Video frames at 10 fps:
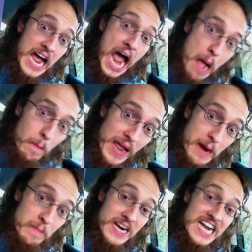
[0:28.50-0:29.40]
Help
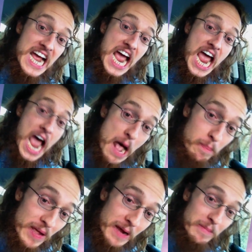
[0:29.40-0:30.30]
him!
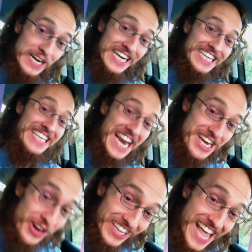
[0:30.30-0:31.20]
Help him.
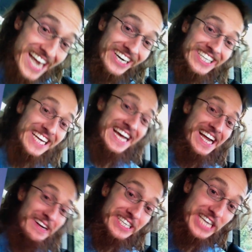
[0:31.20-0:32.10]
Send your letters.
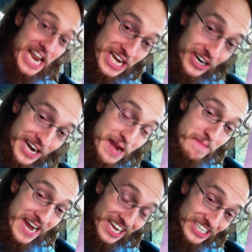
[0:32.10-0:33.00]
Send your
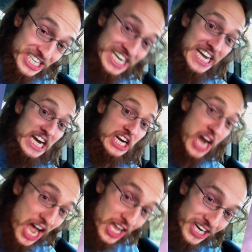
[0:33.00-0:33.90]
emails.
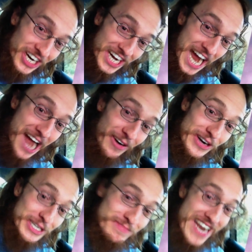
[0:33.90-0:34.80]
Call your
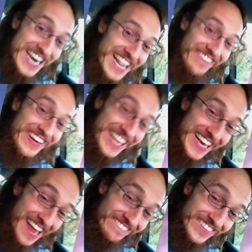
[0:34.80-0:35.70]
congressman. The real
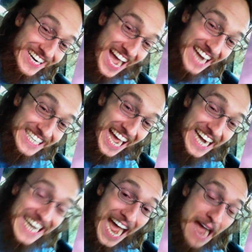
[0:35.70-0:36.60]

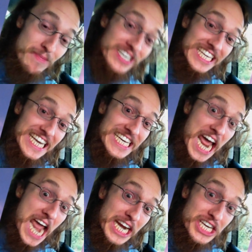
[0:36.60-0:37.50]
NateBernot.com is in
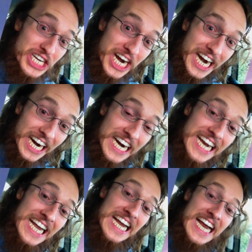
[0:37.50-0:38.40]
danger.
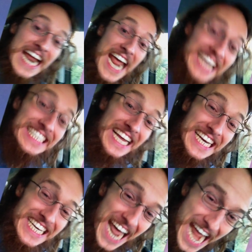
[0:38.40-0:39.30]
He's
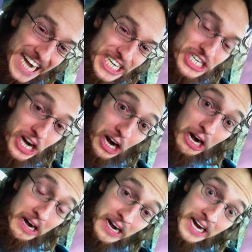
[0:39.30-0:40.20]
in
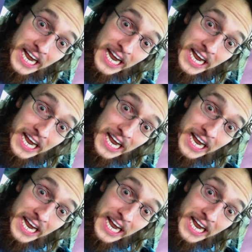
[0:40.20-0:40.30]
danger.